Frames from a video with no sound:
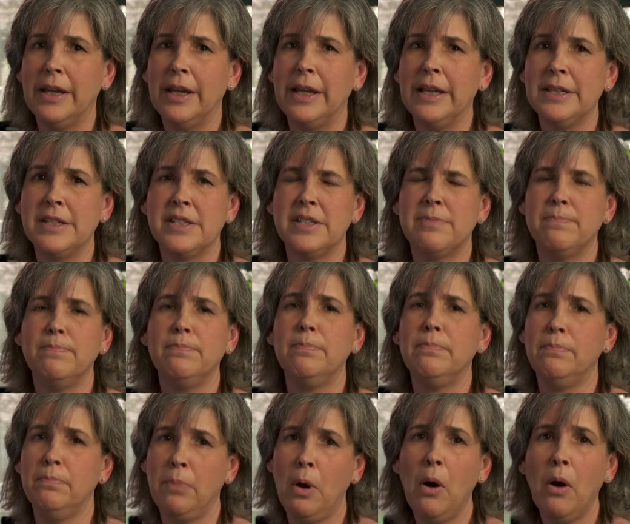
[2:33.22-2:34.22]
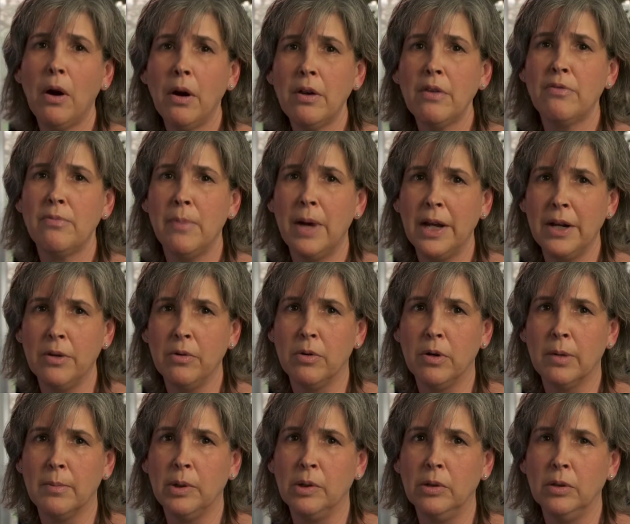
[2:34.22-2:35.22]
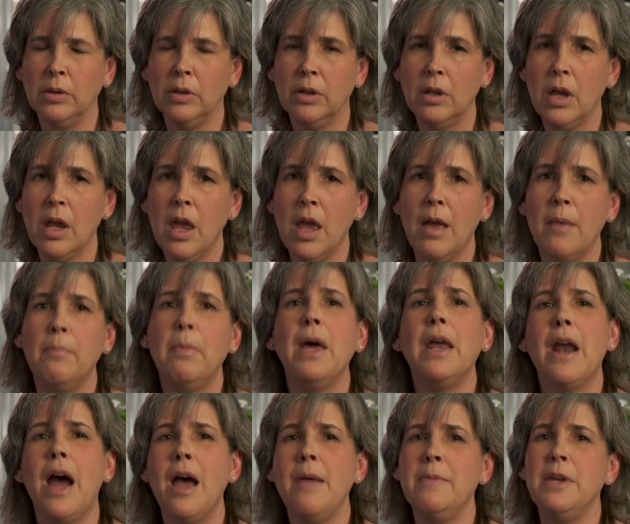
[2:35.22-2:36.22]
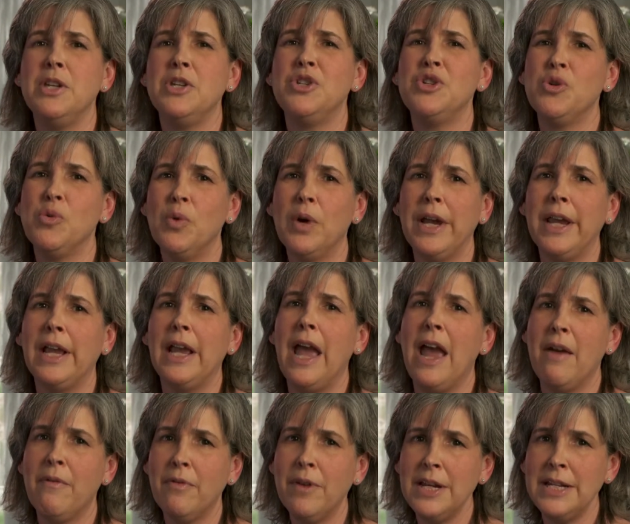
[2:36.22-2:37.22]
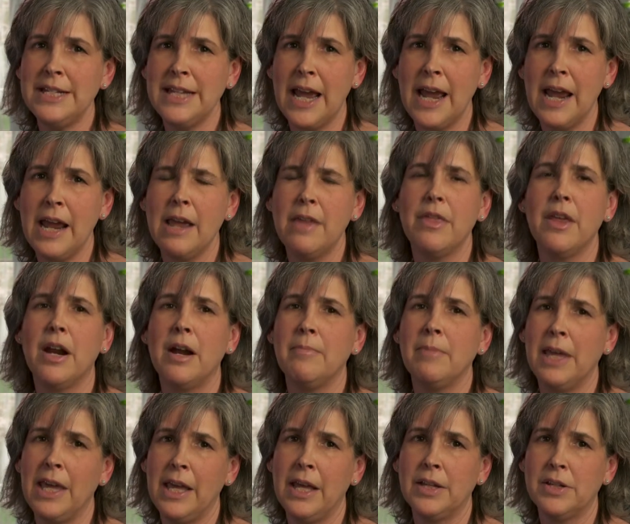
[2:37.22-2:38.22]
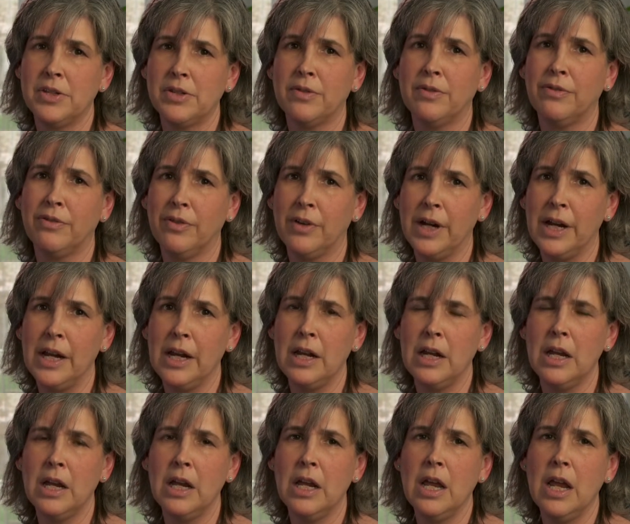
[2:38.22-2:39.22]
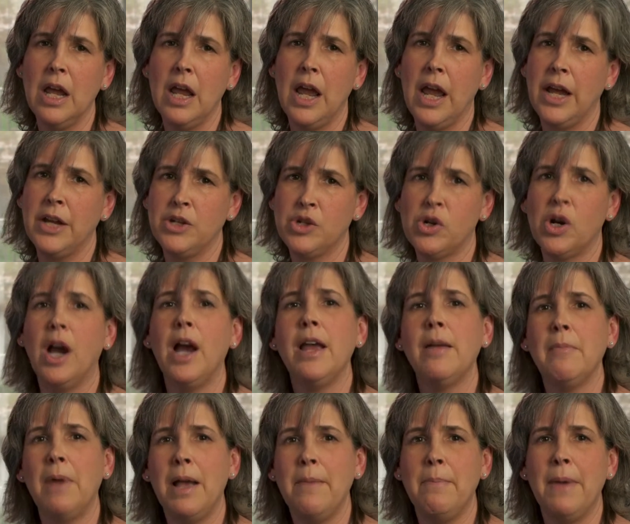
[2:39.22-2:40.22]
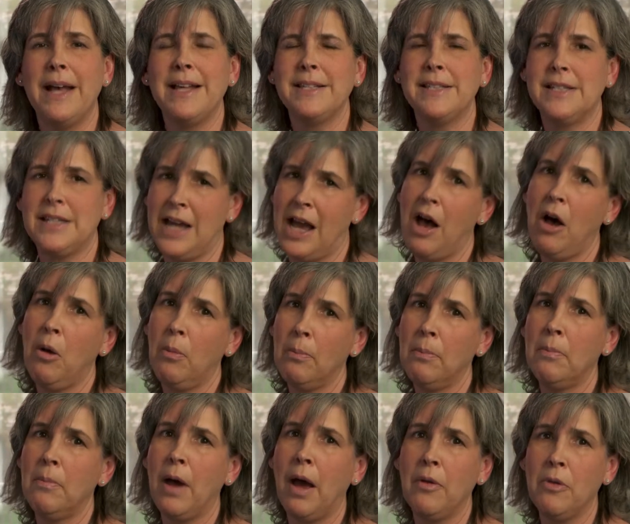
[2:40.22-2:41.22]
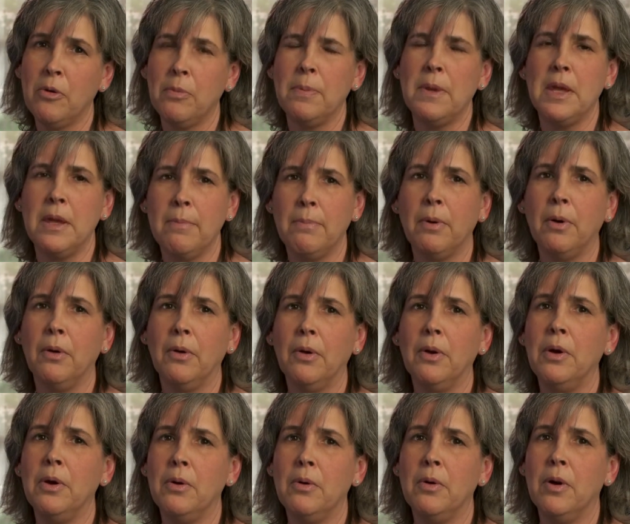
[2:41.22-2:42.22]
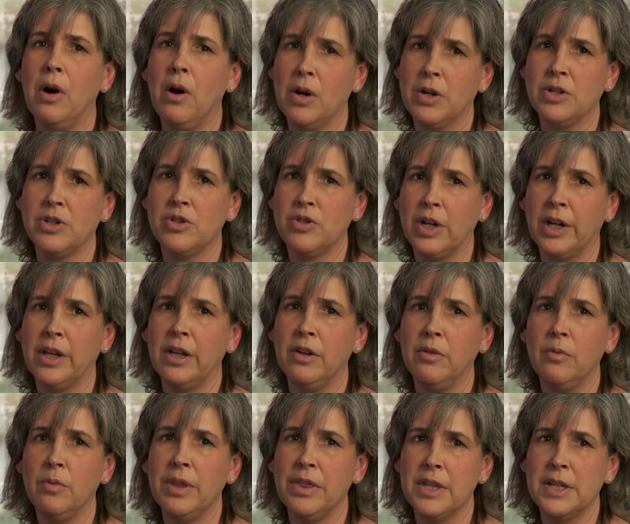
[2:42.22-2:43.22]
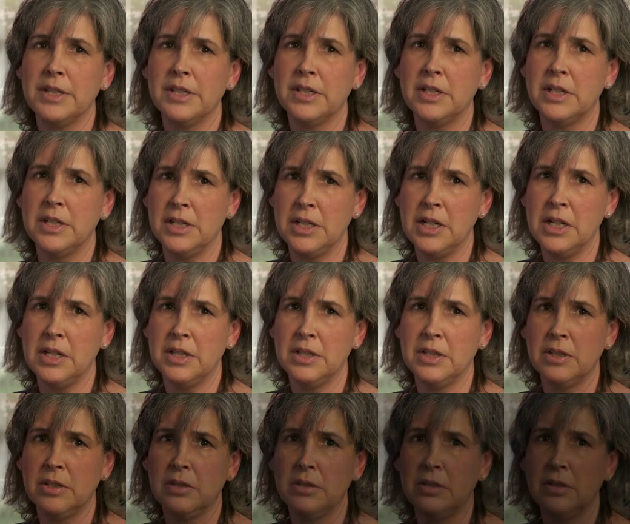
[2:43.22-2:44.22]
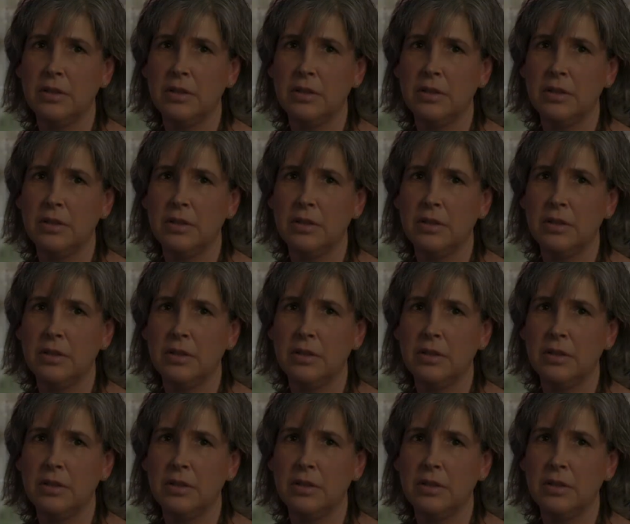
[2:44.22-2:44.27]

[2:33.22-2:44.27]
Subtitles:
It's part of my normal. But I'm enjoying every day that I'm cancer-free and trying my best to help other people who are stricken with this disease.